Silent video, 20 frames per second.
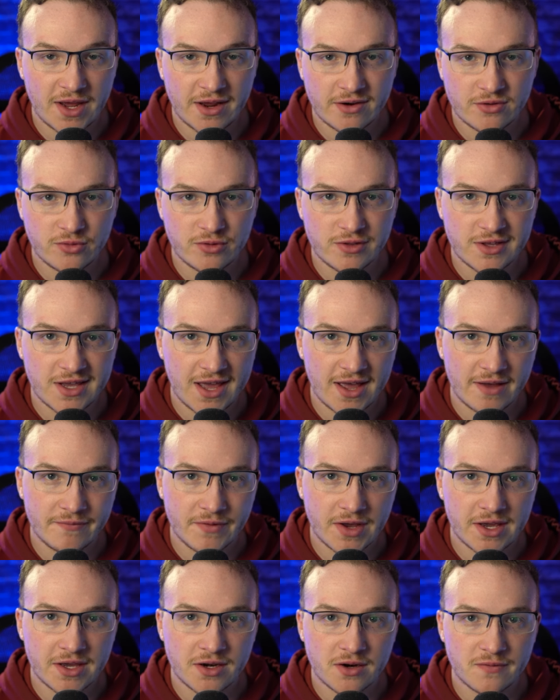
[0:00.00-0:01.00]
Not only
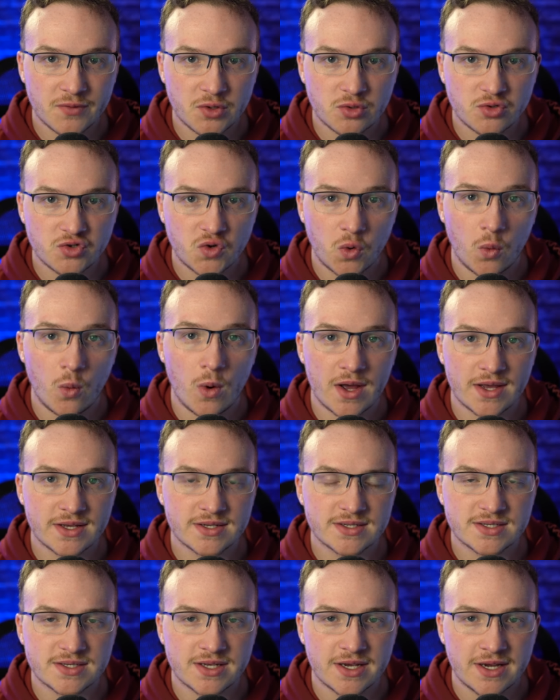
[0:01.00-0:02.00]
have I interviewed
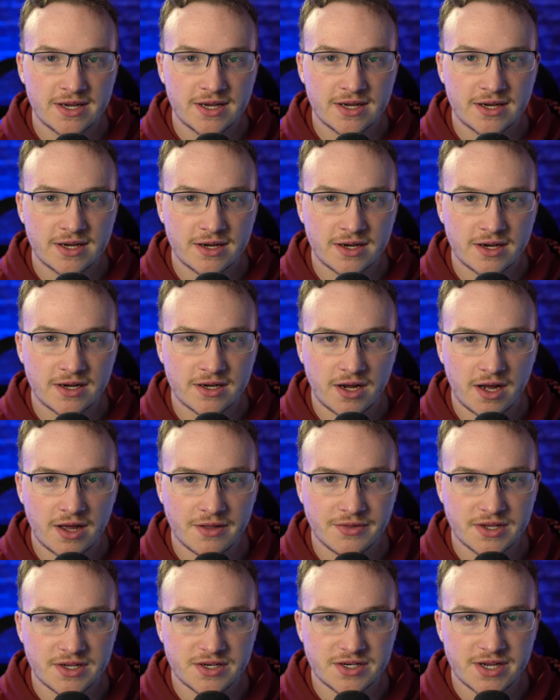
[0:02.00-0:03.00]
twice
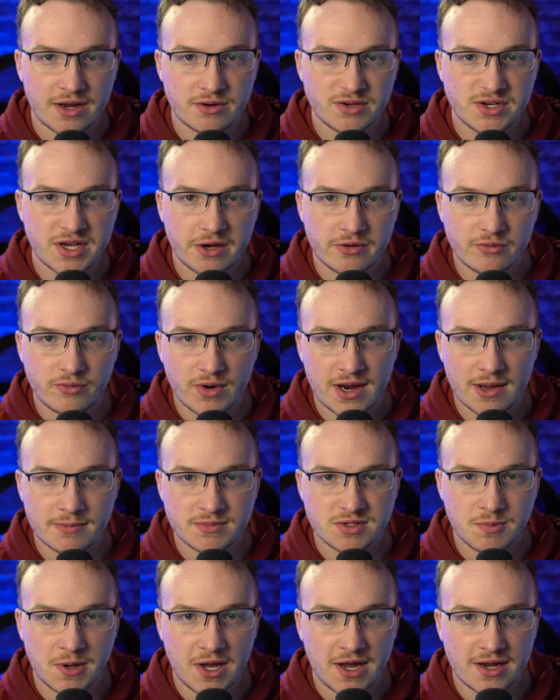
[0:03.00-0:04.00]
on the Downtown
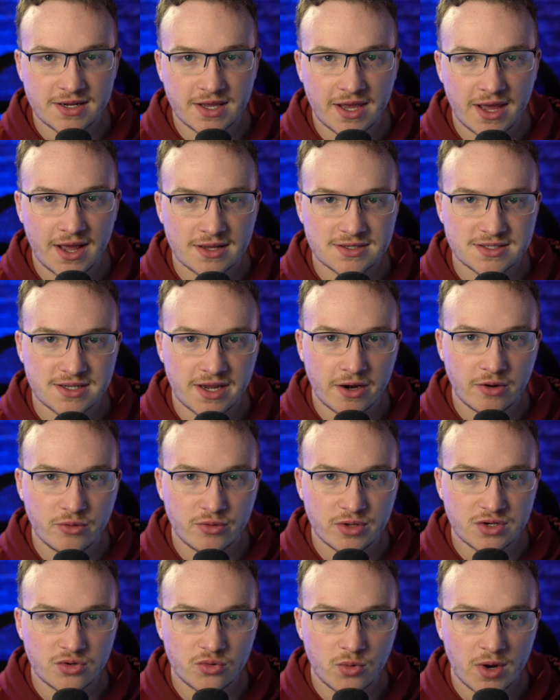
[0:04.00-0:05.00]
Rams podcast, not
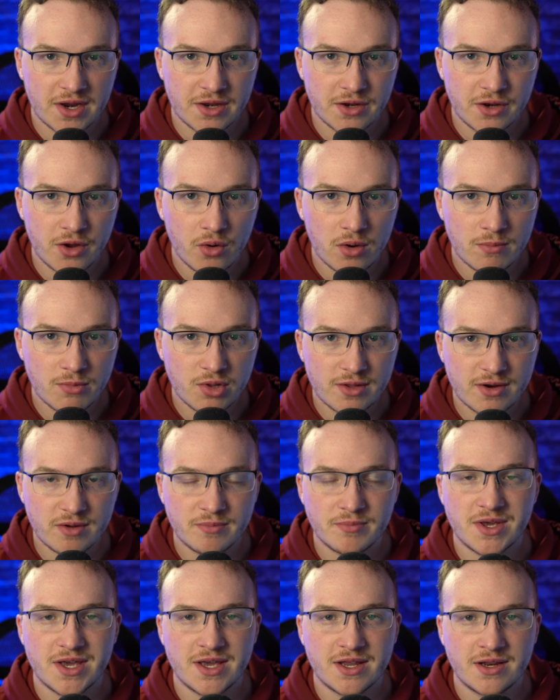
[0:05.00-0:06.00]
only do I know him a
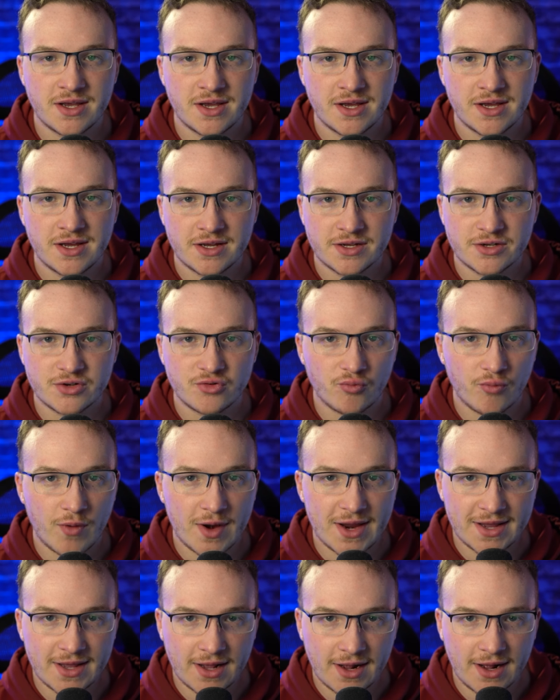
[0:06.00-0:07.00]
little bit,
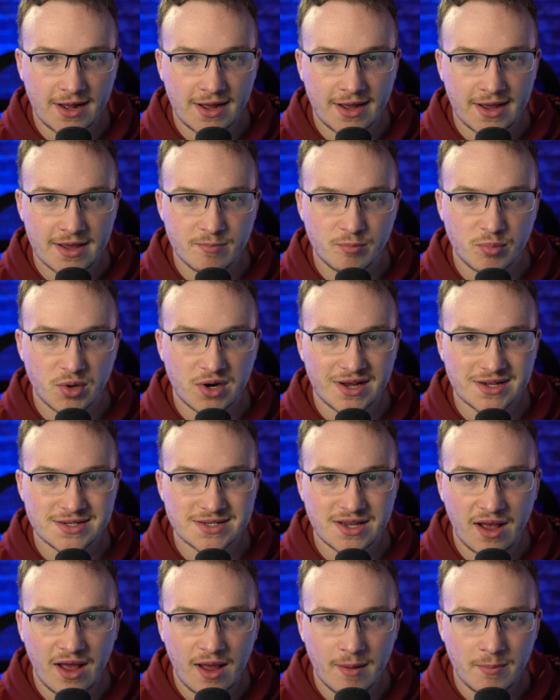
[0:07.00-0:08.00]
great guy, but on
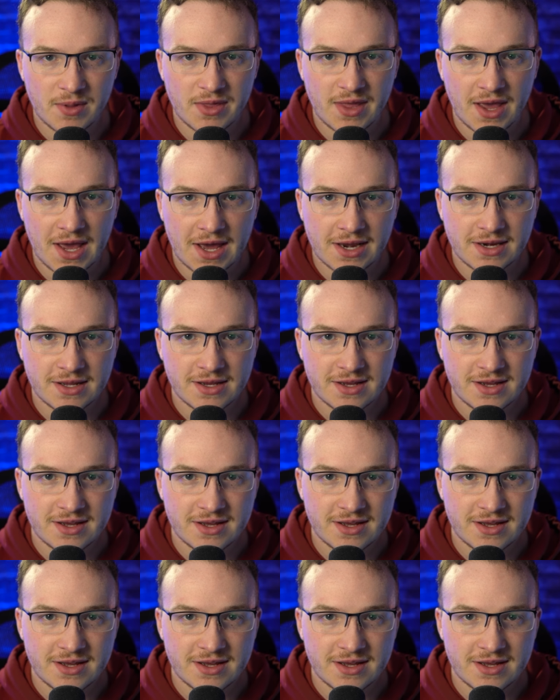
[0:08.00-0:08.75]
top of that,